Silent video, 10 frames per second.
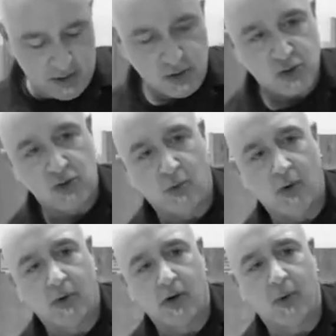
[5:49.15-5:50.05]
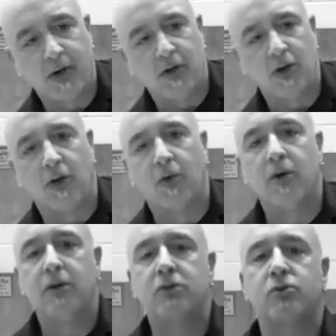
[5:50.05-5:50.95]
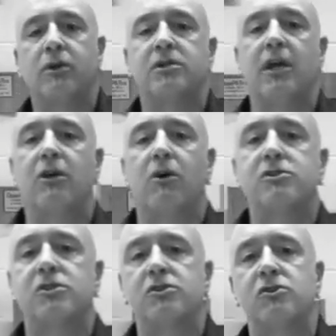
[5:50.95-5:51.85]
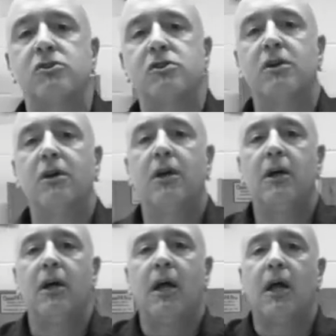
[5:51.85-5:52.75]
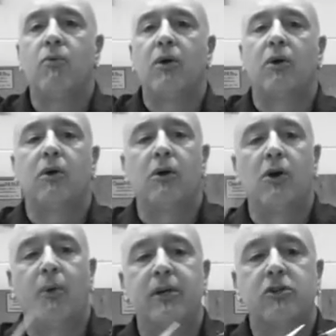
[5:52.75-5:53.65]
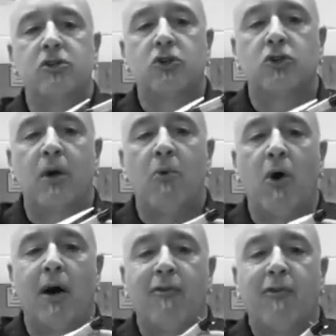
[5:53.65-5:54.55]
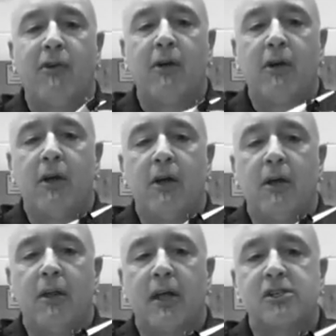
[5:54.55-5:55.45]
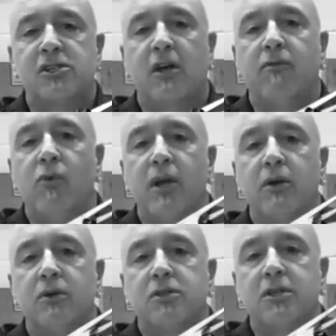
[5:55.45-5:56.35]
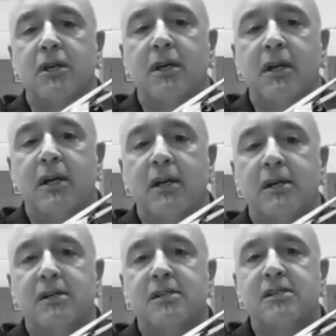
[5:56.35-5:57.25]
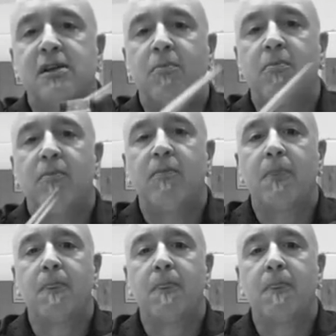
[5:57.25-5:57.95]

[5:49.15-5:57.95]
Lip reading: So what we're going to do is we're going to take our scissors and we're going to trim off that set of wheels. Snip.